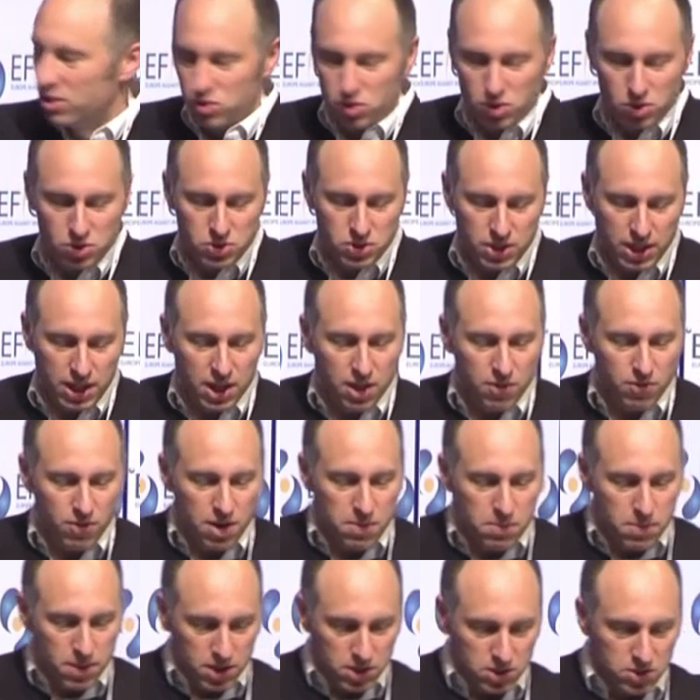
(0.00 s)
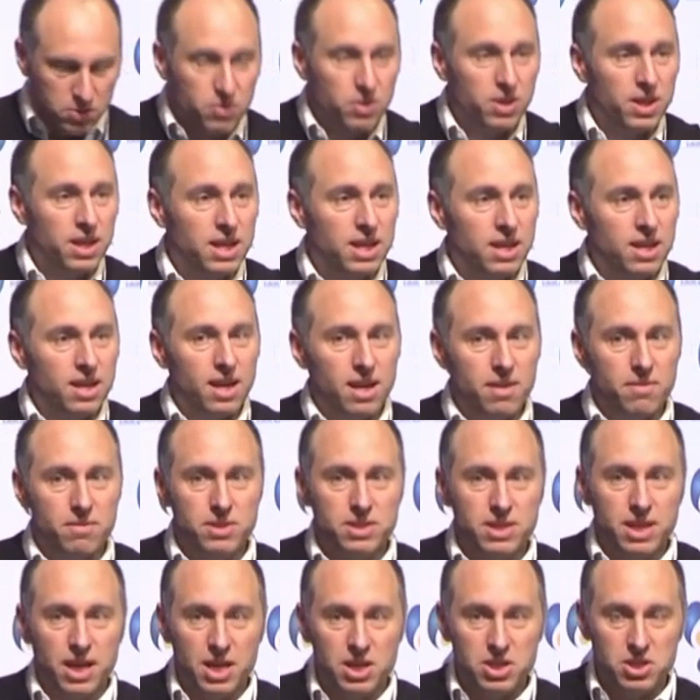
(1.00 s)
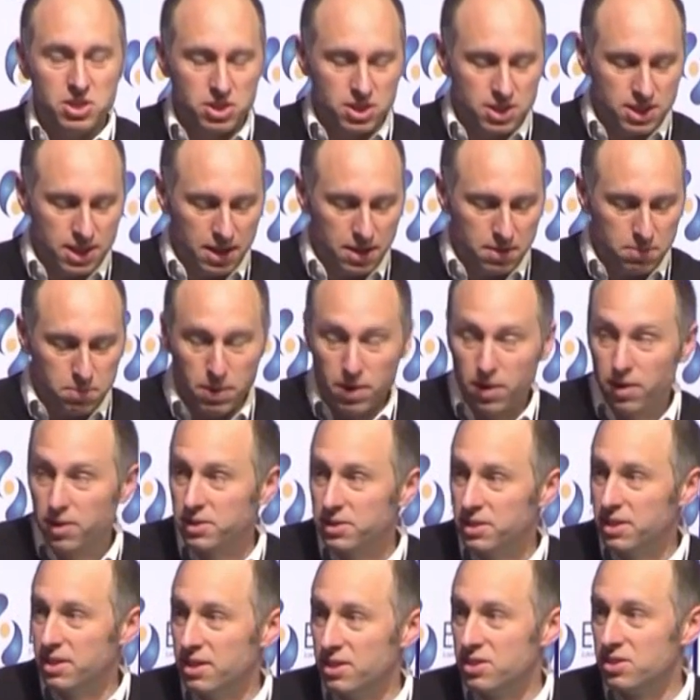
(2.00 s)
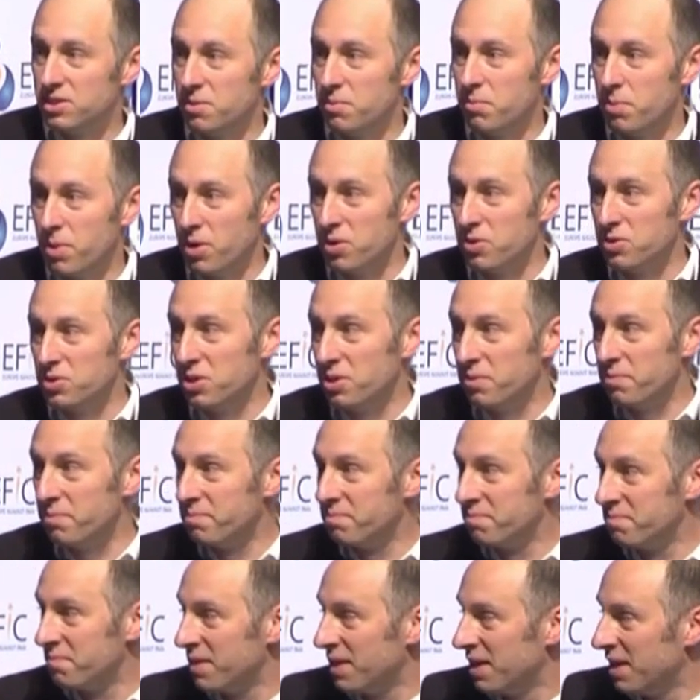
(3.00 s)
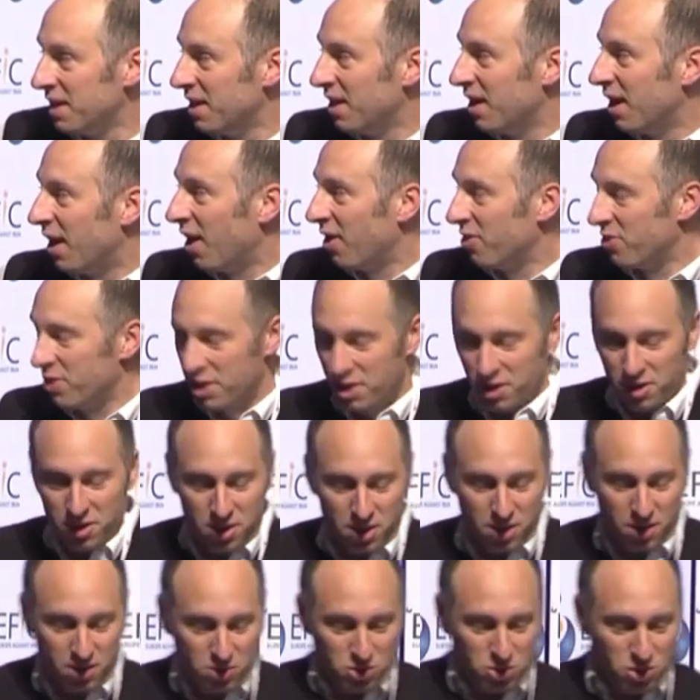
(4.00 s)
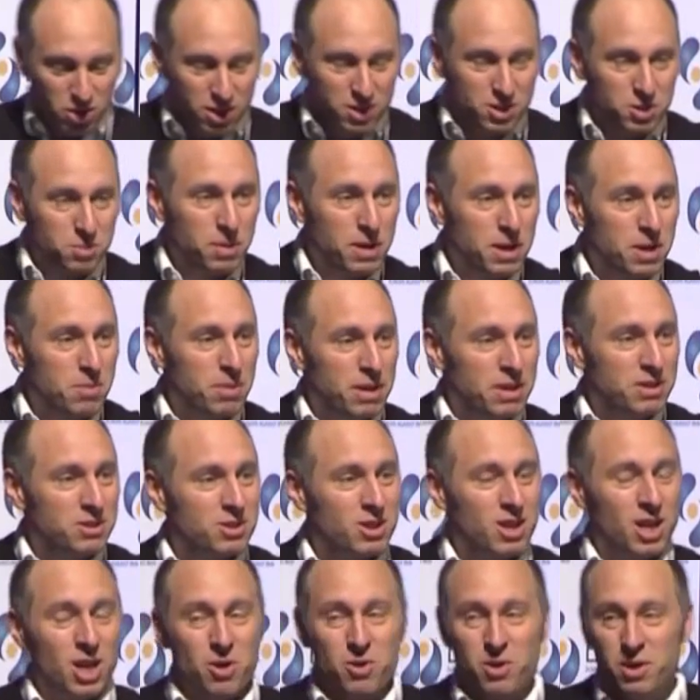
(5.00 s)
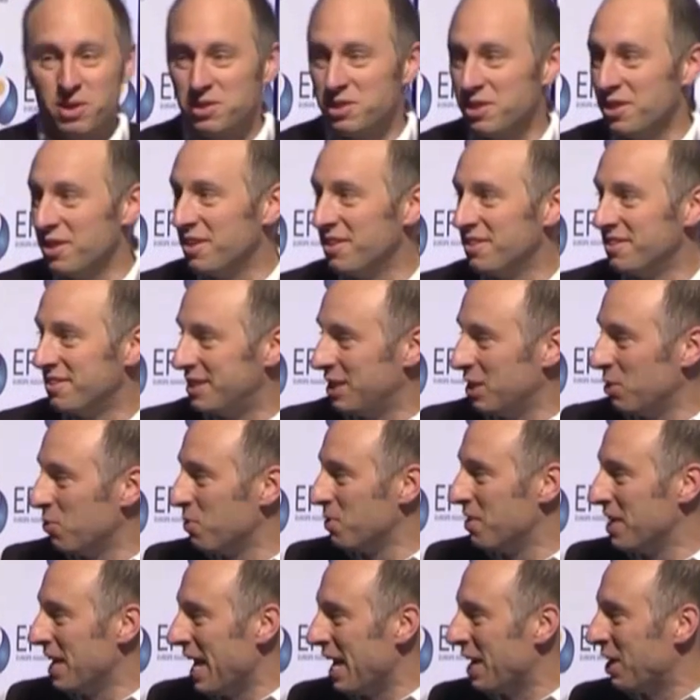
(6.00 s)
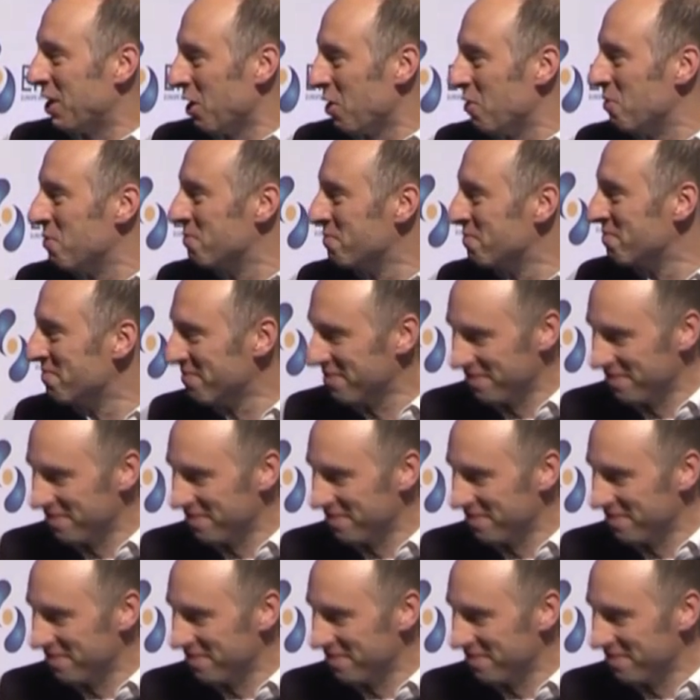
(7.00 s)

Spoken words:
Charles, thank you very much for the invitation to take part in this symposium. I think I'm going to try and speak a bit slower to deal with the echo.